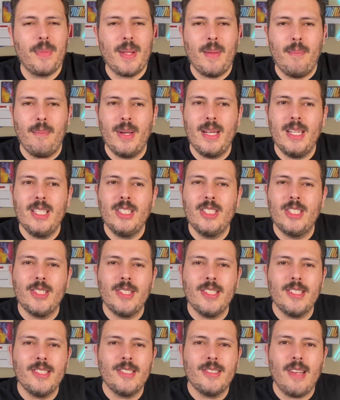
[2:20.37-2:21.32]
But in
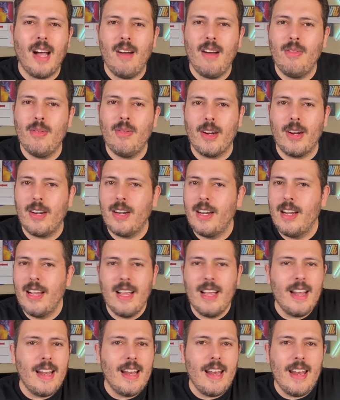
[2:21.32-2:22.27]
Jira Software,
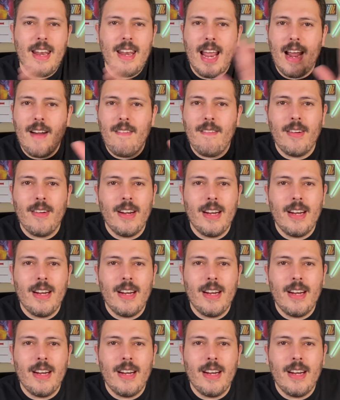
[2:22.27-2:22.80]
never